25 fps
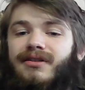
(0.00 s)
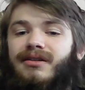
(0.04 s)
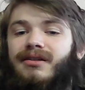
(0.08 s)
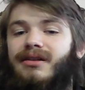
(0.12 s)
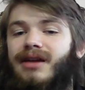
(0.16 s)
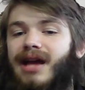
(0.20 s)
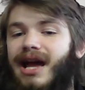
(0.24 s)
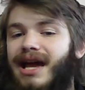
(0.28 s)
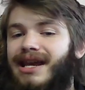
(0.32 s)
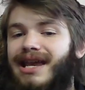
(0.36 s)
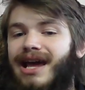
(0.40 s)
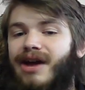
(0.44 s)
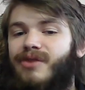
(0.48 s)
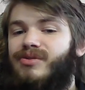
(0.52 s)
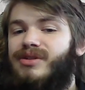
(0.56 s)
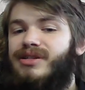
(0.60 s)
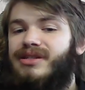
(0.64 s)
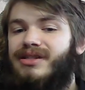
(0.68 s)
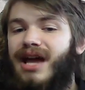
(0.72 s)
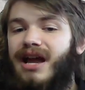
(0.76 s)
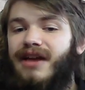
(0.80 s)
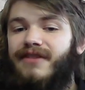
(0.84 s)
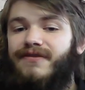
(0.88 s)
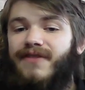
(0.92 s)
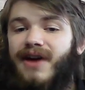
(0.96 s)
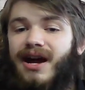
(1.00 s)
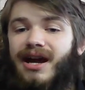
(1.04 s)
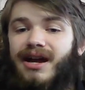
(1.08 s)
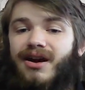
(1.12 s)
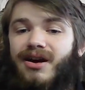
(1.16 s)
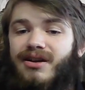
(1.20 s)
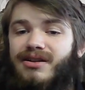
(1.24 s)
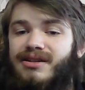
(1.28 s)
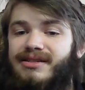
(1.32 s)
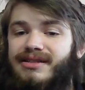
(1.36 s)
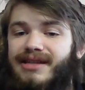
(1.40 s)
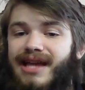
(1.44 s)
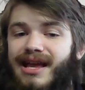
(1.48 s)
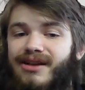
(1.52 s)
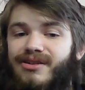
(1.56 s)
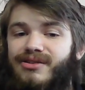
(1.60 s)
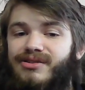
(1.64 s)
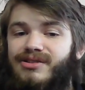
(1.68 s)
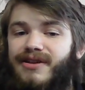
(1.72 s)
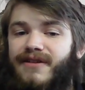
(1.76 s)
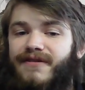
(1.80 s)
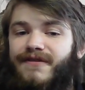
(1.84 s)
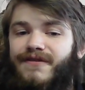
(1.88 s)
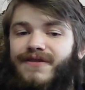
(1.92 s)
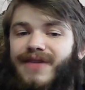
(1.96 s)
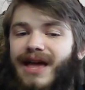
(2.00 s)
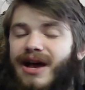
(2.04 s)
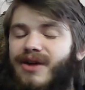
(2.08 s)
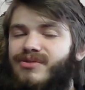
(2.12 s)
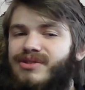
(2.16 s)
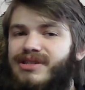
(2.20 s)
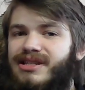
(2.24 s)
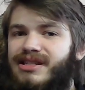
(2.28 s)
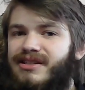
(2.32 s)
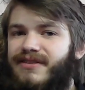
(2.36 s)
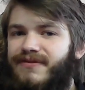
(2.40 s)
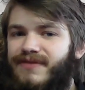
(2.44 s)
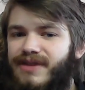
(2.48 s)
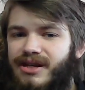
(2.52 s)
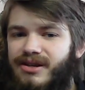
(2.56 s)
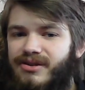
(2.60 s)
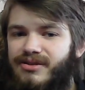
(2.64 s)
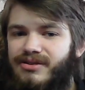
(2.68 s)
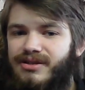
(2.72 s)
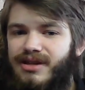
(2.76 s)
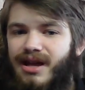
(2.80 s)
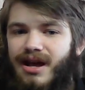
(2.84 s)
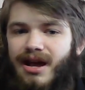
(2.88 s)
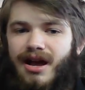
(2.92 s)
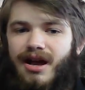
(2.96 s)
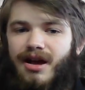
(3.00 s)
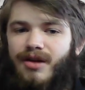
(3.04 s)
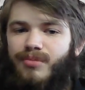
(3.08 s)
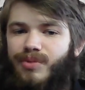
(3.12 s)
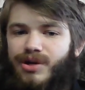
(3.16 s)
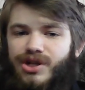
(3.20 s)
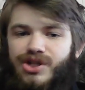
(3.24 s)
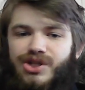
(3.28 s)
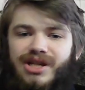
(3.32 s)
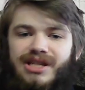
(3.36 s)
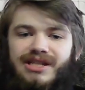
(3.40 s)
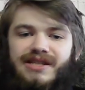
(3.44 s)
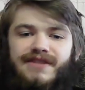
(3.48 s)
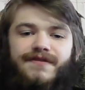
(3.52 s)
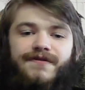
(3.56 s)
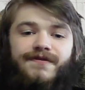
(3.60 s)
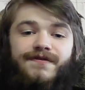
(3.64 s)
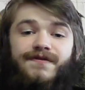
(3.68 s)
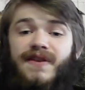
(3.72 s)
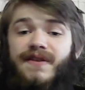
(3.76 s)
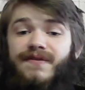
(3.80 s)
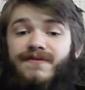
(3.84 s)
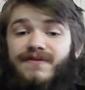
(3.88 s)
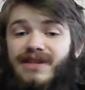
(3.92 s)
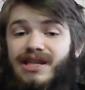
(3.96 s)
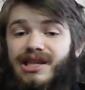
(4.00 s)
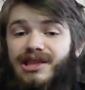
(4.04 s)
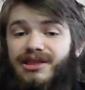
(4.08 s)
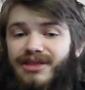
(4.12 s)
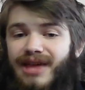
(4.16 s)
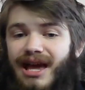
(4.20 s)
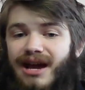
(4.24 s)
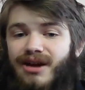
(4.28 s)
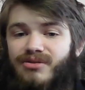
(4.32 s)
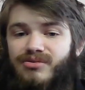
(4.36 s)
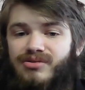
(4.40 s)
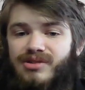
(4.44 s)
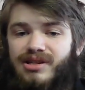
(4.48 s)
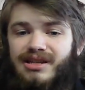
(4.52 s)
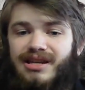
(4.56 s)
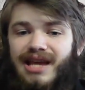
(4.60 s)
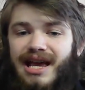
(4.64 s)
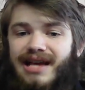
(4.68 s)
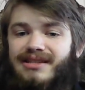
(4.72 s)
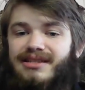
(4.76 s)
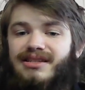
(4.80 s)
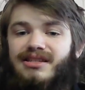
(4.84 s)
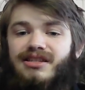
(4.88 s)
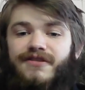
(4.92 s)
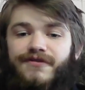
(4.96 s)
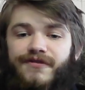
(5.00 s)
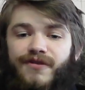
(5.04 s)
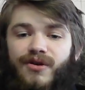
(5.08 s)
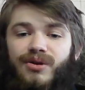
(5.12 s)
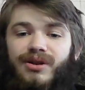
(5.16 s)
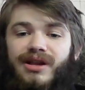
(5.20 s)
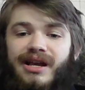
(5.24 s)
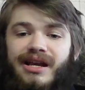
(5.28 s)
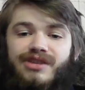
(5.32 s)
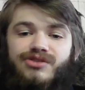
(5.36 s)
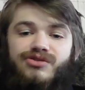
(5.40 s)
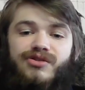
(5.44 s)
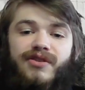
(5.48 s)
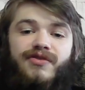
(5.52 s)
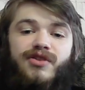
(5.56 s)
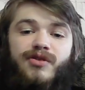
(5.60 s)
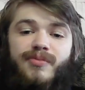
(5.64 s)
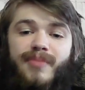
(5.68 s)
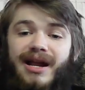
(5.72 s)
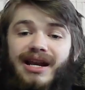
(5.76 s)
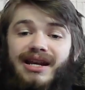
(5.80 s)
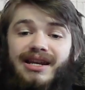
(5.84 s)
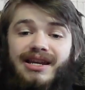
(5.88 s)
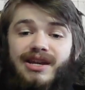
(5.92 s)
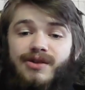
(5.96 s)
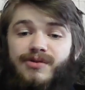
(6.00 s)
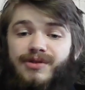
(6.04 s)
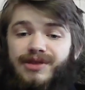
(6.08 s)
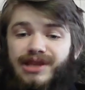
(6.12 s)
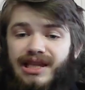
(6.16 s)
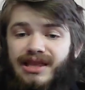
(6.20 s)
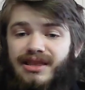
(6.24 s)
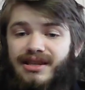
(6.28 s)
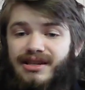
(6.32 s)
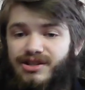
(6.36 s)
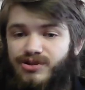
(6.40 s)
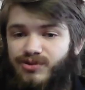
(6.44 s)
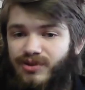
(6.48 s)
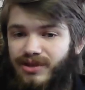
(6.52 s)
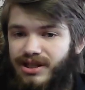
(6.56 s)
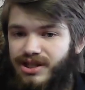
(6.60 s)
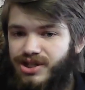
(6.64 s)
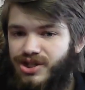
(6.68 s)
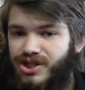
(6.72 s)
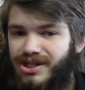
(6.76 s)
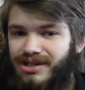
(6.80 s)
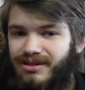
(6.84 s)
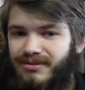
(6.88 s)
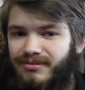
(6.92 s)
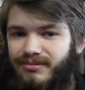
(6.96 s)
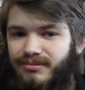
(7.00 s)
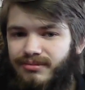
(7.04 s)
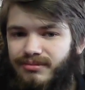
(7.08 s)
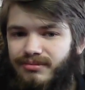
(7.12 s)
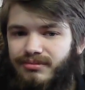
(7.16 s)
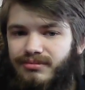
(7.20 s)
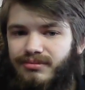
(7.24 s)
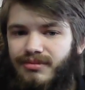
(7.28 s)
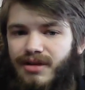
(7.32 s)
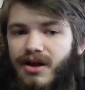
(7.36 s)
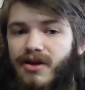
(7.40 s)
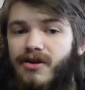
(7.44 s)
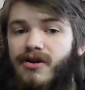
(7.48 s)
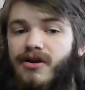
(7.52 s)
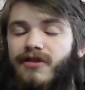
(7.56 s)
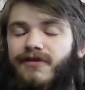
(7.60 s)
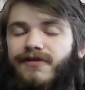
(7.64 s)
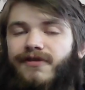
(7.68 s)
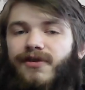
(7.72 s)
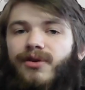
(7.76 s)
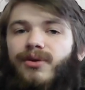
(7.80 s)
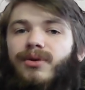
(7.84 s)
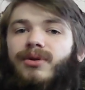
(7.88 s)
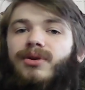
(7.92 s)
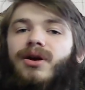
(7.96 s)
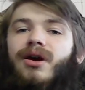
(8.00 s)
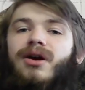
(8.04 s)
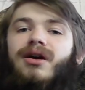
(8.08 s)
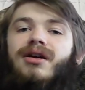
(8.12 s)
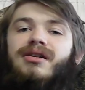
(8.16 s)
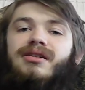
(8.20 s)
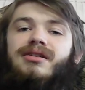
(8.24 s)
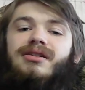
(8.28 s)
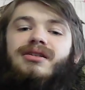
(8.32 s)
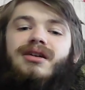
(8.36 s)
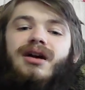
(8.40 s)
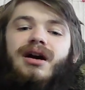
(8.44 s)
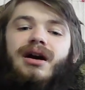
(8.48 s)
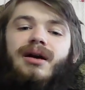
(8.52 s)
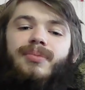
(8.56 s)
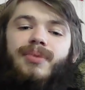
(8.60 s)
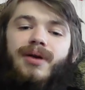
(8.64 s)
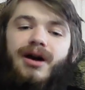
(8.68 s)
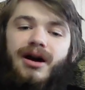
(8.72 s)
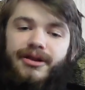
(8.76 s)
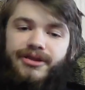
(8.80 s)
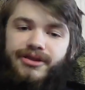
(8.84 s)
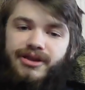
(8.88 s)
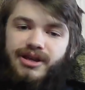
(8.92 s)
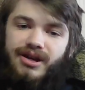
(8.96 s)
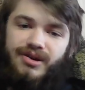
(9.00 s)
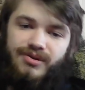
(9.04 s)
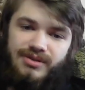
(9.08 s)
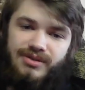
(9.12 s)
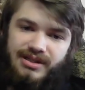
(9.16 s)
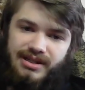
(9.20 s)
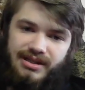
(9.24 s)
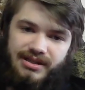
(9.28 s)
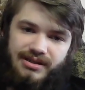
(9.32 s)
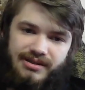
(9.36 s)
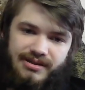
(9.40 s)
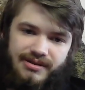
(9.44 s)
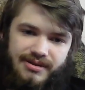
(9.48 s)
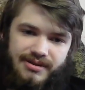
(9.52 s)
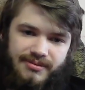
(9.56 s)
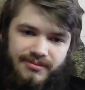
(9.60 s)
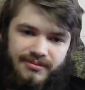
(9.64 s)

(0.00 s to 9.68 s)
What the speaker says: And our sci-fi on scales of thousands of years, much less 50,000 as is the full history of humanity within this trilogy, full-on apotheosis.